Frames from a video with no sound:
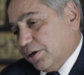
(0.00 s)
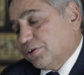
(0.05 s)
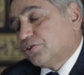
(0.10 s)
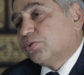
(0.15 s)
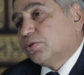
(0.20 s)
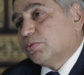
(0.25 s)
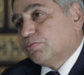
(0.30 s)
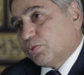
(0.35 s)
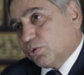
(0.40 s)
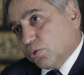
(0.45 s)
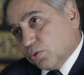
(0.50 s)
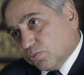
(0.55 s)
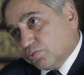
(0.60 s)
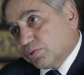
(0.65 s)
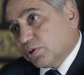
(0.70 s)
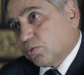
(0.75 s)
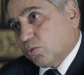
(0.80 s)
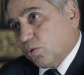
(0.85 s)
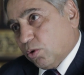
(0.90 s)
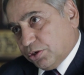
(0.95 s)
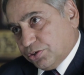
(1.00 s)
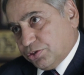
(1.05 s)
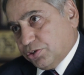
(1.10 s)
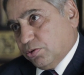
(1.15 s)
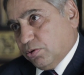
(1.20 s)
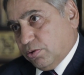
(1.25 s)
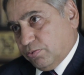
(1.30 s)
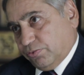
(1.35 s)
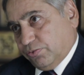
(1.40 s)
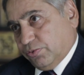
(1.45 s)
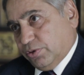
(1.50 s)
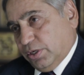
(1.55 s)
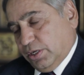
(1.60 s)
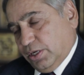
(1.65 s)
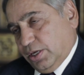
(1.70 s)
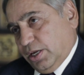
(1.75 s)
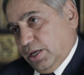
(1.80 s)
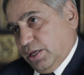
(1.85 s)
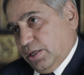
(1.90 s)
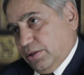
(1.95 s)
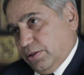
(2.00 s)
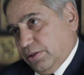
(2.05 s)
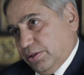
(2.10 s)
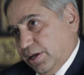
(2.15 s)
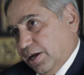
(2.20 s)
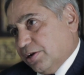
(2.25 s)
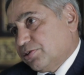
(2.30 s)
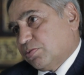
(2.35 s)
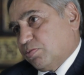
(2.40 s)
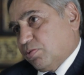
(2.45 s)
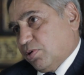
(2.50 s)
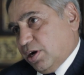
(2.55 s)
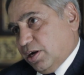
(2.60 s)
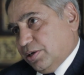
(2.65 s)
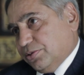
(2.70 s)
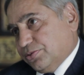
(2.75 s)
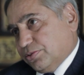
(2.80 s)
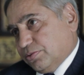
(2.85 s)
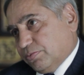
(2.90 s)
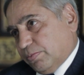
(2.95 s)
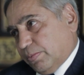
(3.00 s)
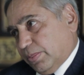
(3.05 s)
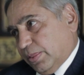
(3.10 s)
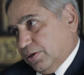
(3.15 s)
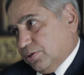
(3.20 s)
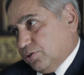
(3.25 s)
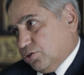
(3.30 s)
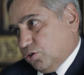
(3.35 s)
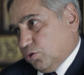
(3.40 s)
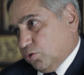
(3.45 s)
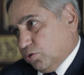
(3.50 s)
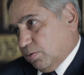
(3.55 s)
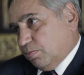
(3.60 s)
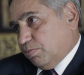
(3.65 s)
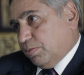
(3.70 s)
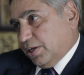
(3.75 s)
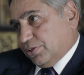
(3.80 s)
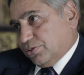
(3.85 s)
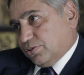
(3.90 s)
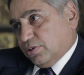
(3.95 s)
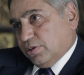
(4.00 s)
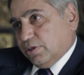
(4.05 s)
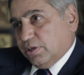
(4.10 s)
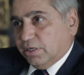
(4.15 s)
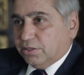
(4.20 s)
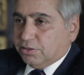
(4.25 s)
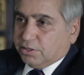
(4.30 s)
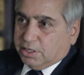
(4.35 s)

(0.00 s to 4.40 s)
to improve the quality of the enterprise to the best in the